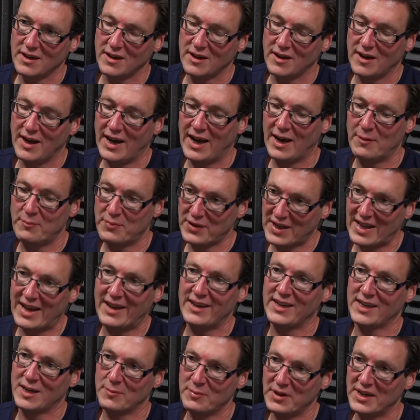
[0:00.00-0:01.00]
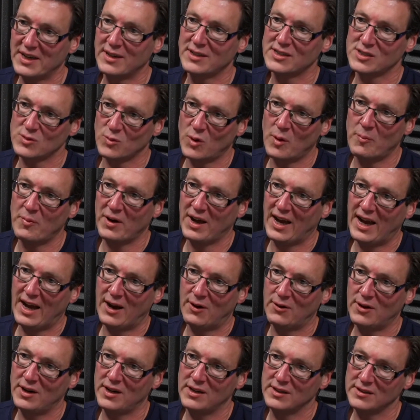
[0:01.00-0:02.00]
and planning a big swap
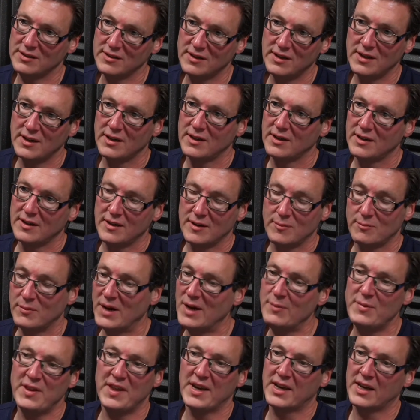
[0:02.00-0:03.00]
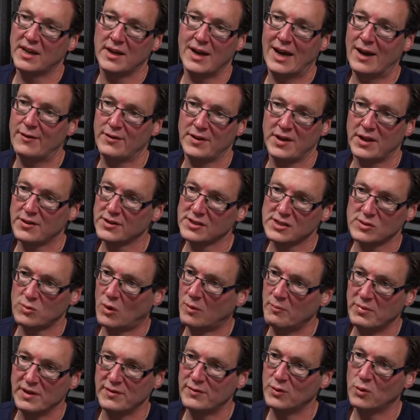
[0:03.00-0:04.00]
out, and maybe they're going to have another
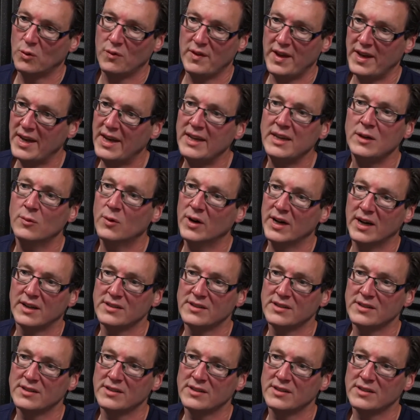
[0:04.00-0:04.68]
swap before then anyway.